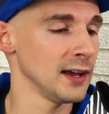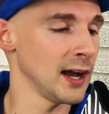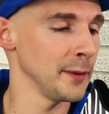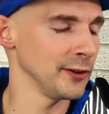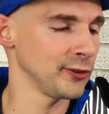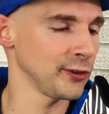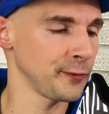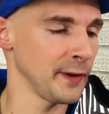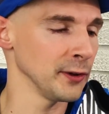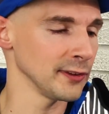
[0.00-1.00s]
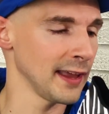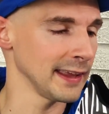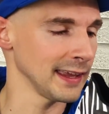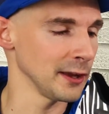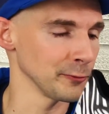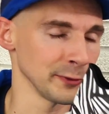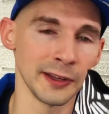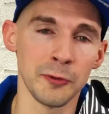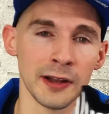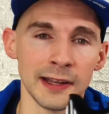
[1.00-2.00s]
It just felt like it
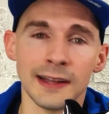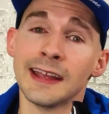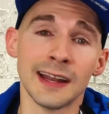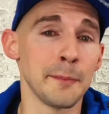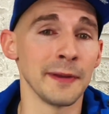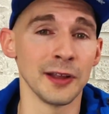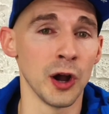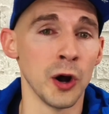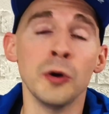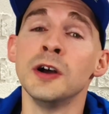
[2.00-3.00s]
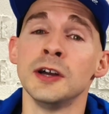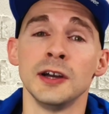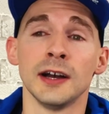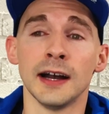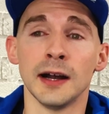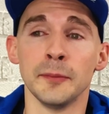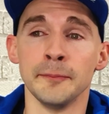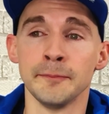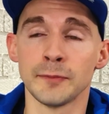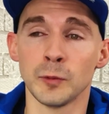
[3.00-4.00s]
really wanted to get up and go
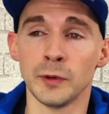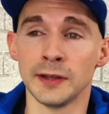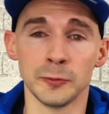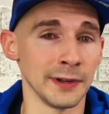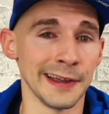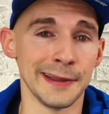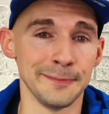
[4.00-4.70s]
when I